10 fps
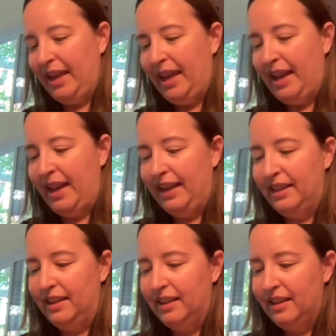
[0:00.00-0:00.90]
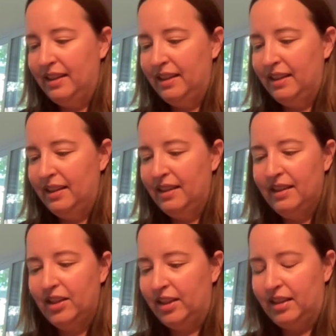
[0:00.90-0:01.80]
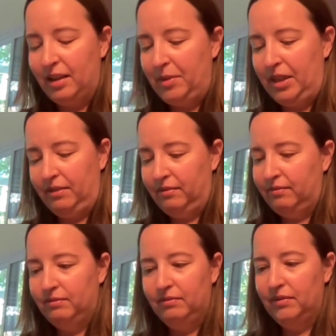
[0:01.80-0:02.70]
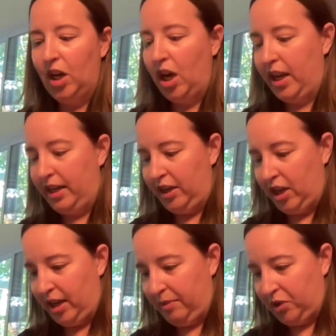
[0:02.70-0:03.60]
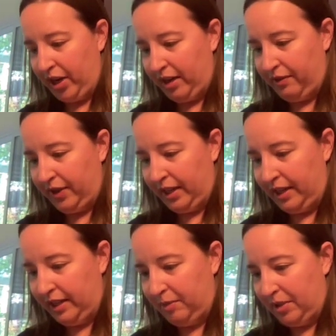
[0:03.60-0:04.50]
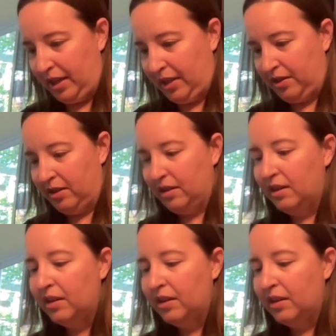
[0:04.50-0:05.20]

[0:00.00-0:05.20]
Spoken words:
And just, I mean, on and on. I'm trying to find some of the other,